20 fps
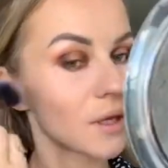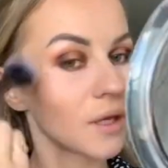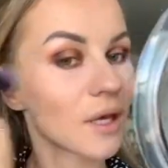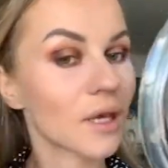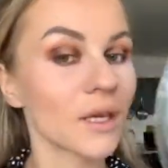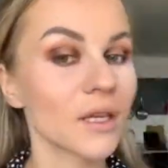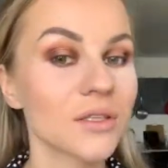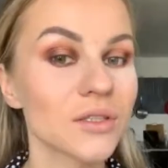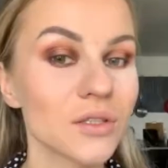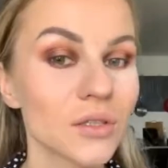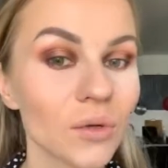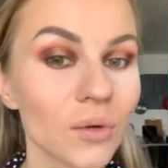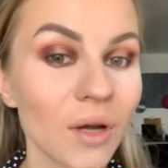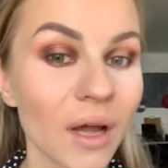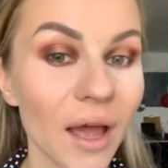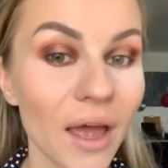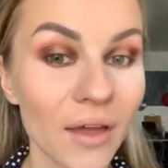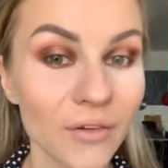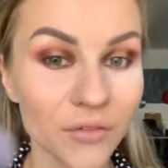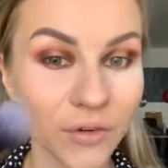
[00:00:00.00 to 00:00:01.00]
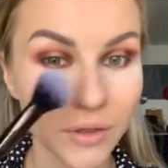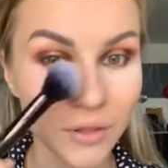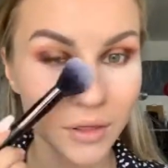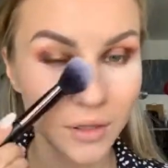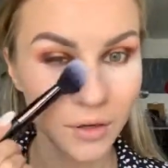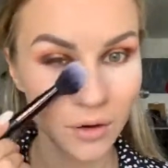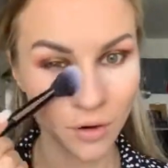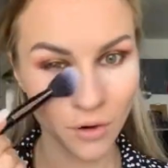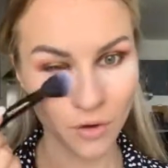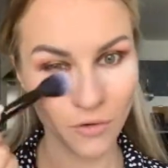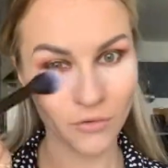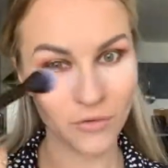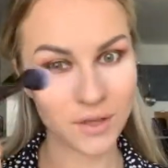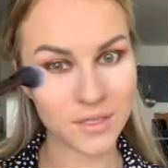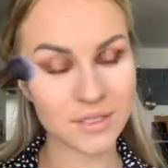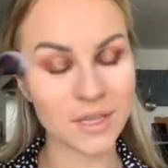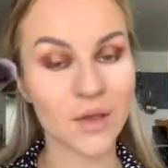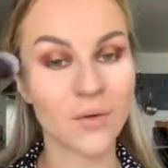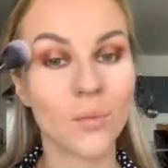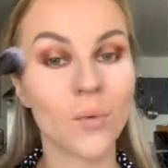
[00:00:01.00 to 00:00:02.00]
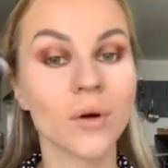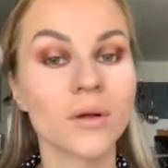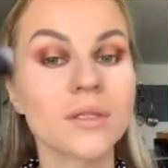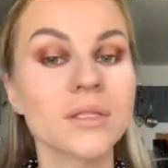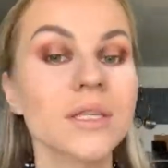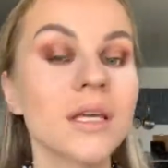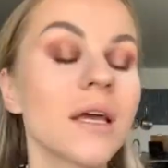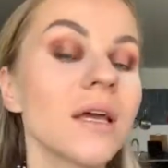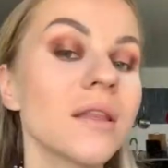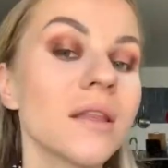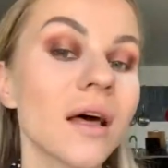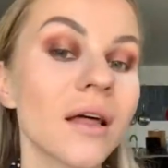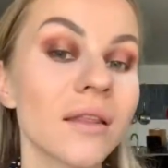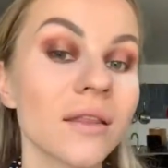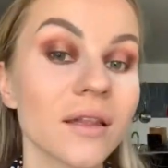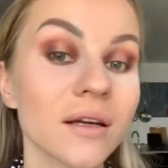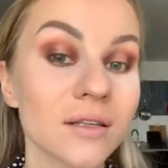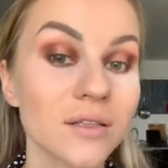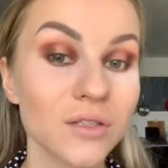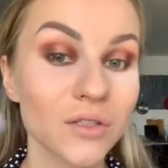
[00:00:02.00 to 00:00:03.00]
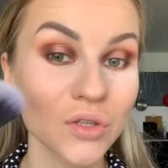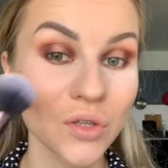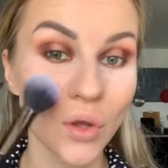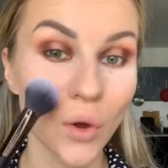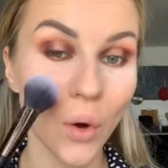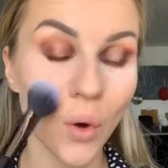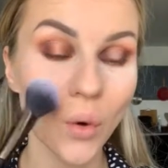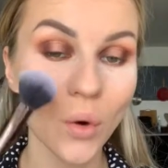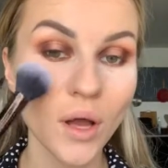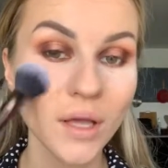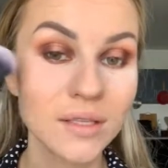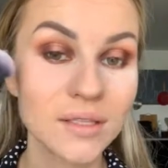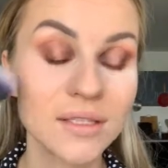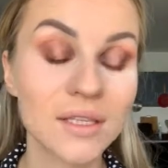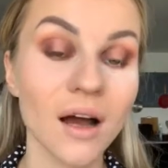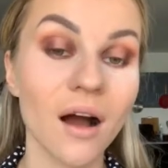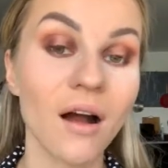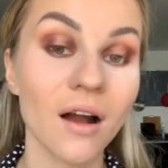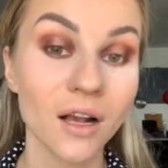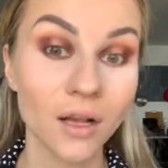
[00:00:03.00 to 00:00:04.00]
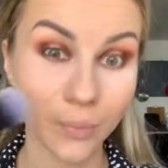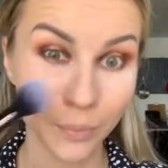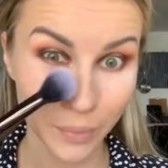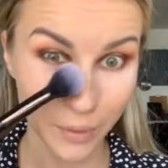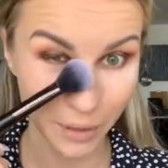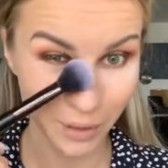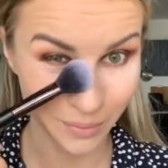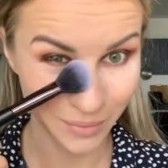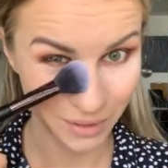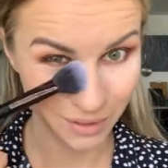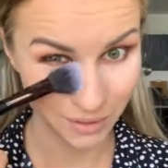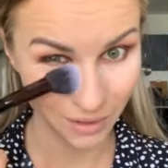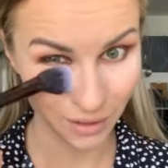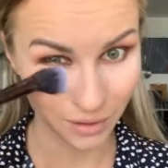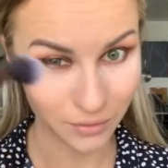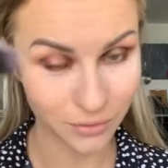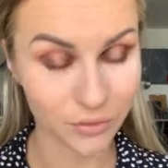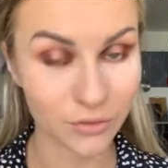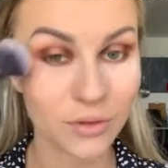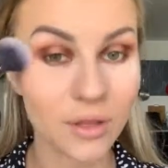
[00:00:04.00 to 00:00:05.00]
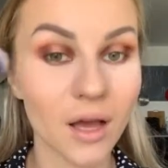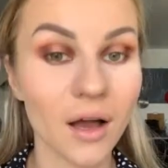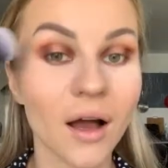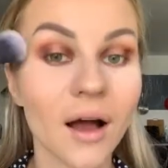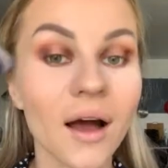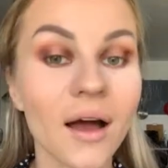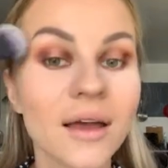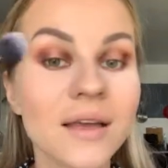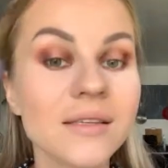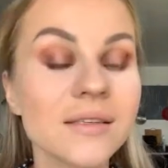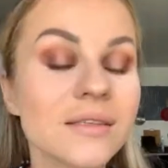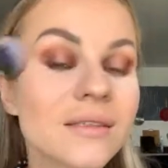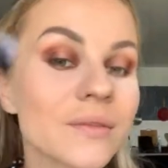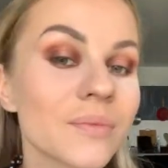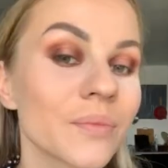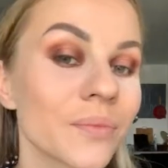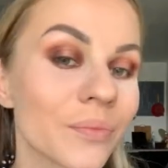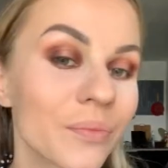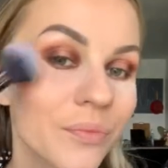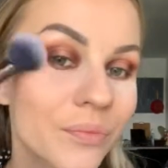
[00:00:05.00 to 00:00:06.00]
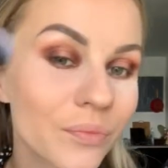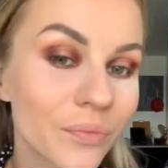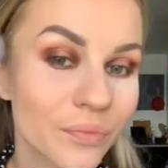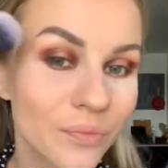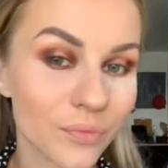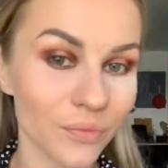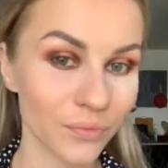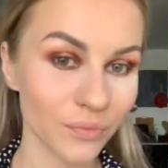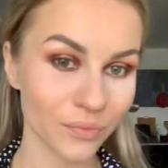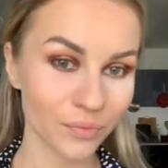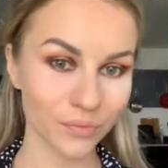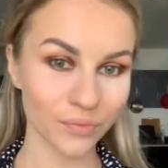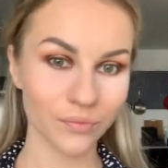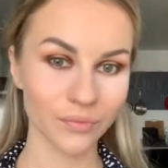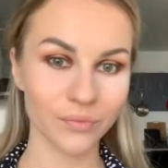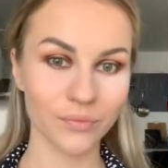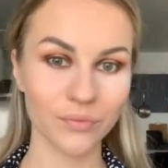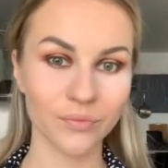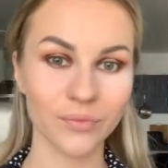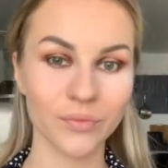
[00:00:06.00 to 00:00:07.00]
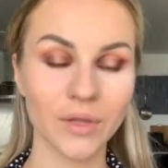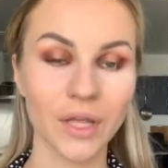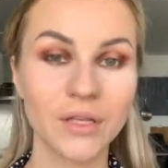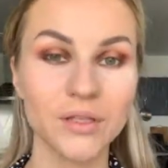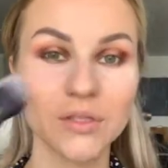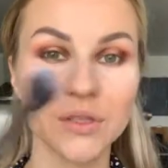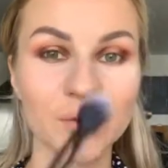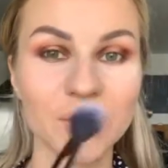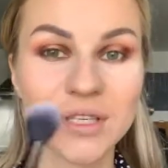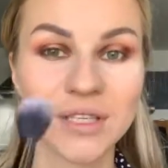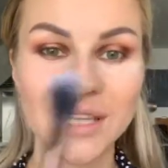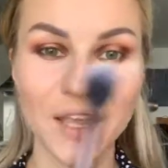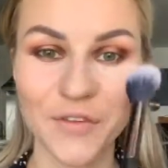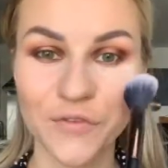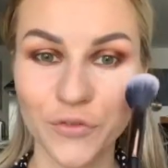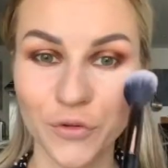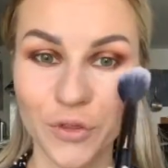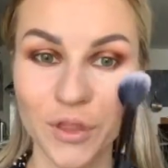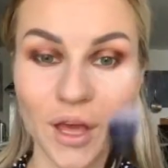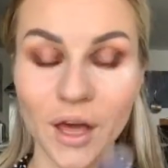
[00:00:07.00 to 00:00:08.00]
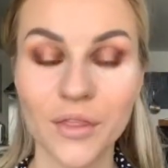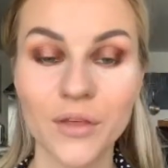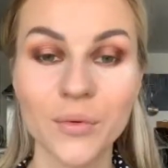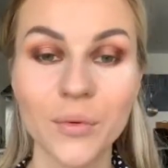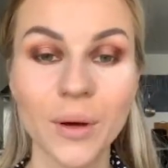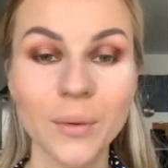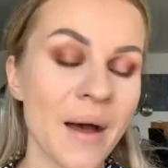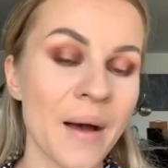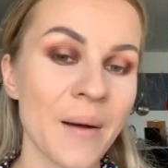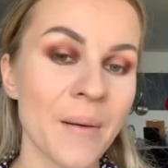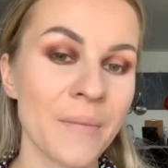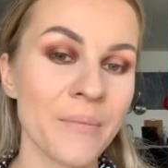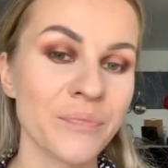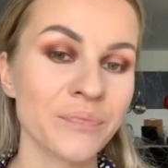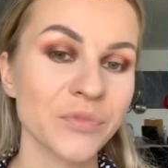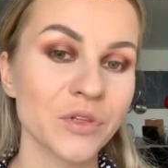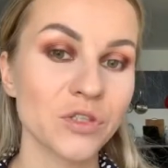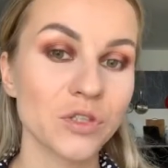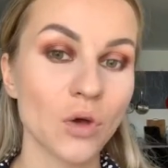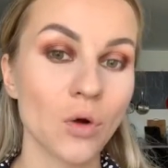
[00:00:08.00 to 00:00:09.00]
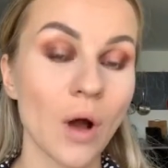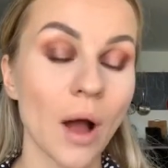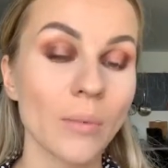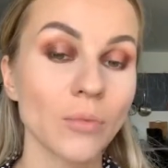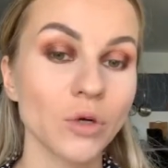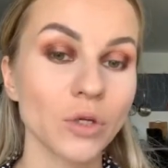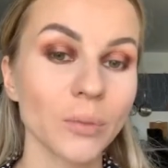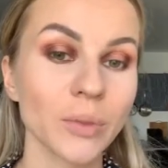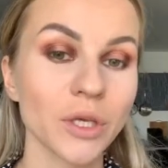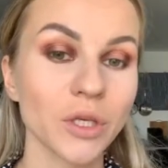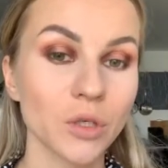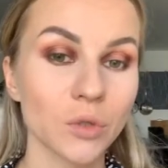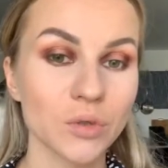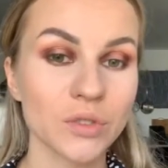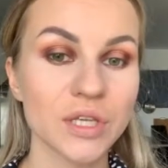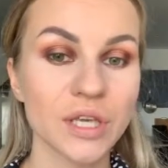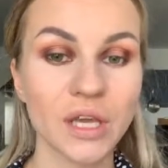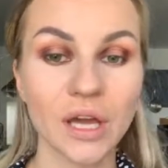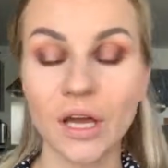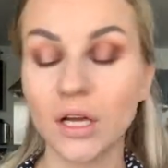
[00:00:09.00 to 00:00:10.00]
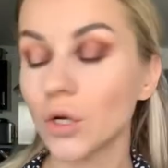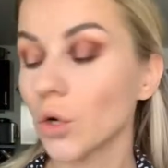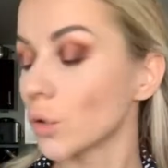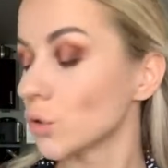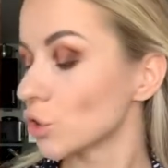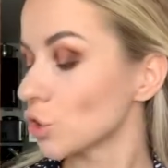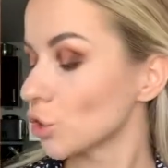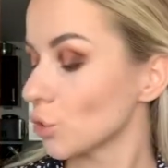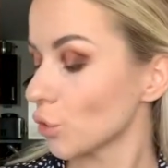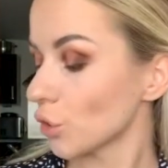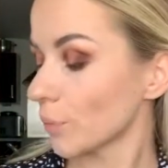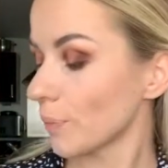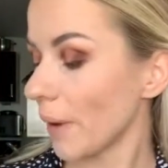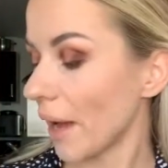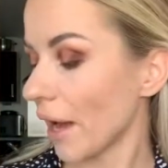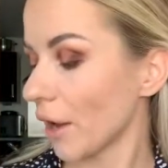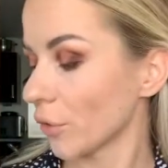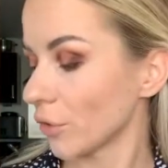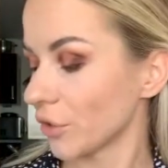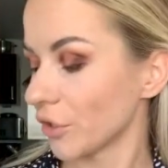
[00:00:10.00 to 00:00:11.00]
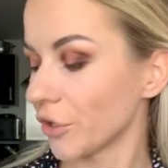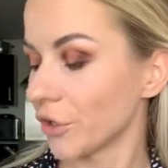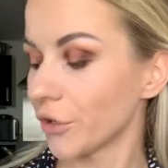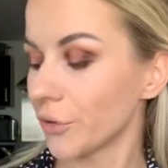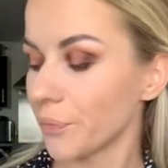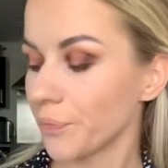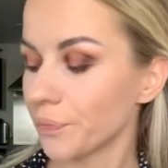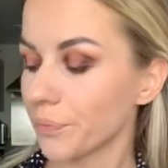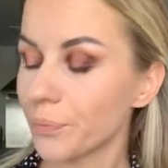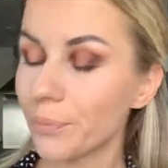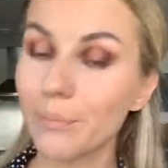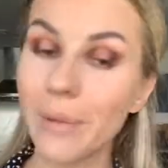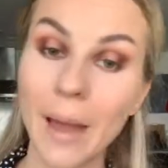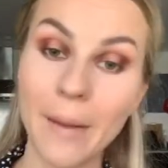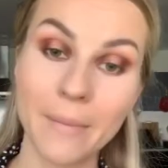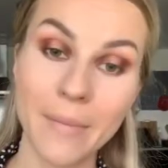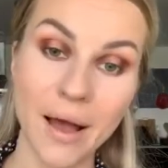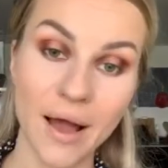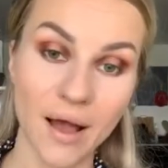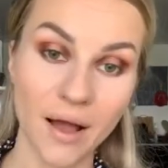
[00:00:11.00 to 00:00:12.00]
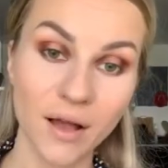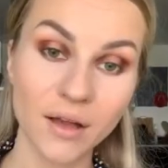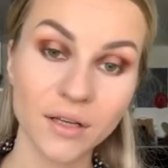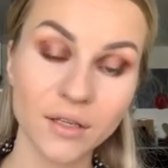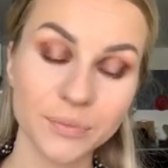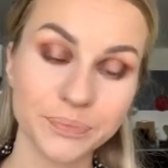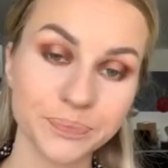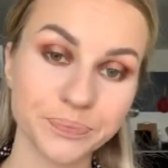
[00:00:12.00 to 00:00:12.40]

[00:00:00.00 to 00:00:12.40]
it took everything off as I wanted, and there is no dark pigment under the eyes. And do the same for the other one. So I'm going to be using a contour powder by MAC.